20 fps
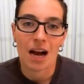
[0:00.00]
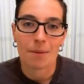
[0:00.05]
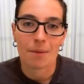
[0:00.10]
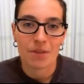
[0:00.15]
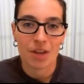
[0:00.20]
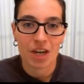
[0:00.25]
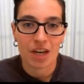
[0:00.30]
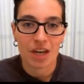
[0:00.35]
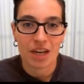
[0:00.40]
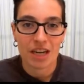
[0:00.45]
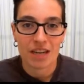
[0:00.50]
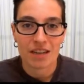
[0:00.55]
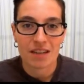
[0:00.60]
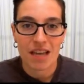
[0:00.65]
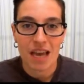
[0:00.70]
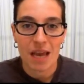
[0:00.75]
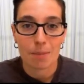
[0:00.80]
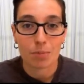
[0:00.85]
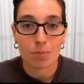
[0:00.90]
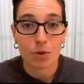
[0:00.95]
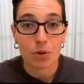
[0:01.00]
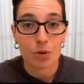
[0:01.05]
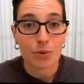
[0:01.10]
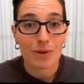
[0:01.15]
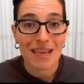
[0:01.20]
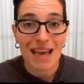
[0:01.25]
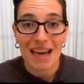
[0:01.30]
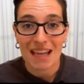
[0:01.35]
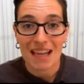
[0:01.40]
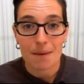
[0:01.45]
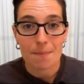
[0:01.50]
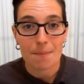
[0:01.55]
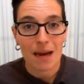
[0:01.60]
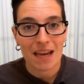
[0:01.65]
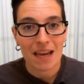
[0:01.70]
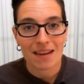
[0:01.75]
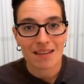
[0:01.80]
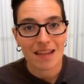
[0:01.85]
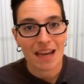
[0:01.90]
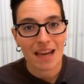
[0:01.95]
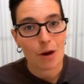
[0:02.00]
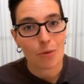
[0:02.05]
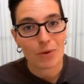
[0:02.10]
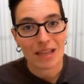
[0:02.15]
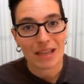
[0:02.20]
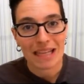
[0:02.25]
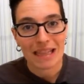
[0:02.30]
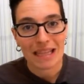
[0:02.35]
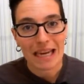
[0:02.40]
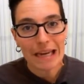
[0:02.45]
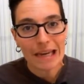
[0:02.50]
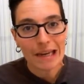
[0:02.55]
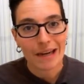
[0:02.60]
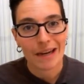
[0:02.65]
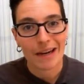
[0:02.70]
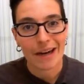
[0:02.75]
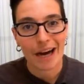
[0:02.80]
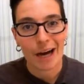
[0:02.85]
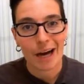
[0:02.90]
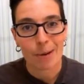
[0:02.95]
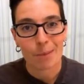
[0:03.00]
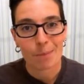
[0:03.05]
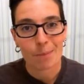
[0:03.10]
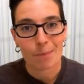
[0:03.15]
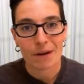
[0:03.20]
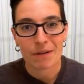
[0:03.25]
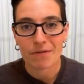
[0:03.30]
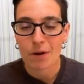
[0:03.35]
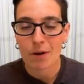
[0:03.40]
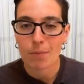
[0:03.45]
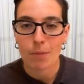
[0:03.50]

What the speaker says: there is a Blue Yeti mic that I really like. But for